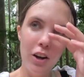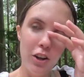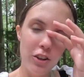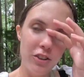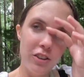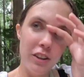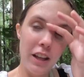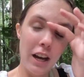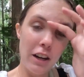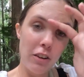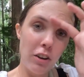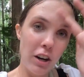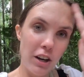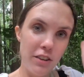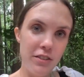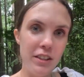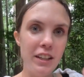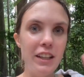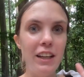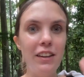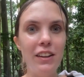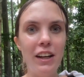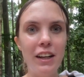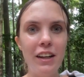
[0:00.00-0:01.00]
So that got us
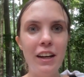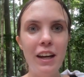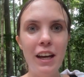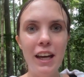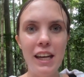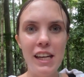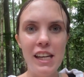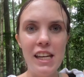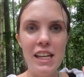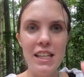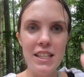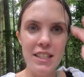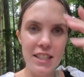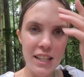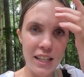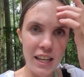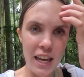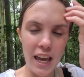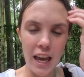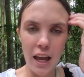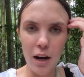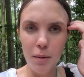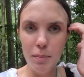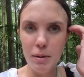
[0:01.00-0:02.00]
thinking, like, is the
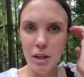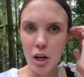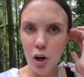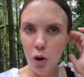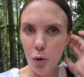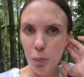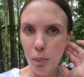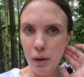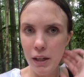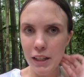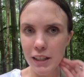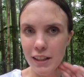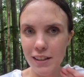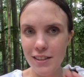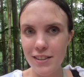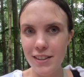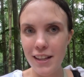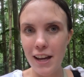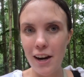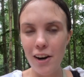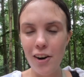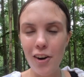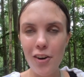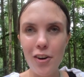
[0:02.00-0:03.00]
canopy open? Because
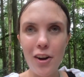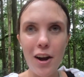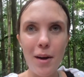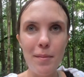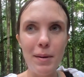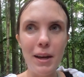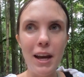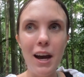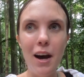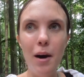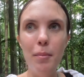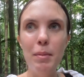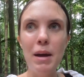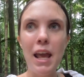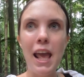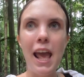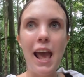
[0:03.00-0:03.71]
they're all coming up.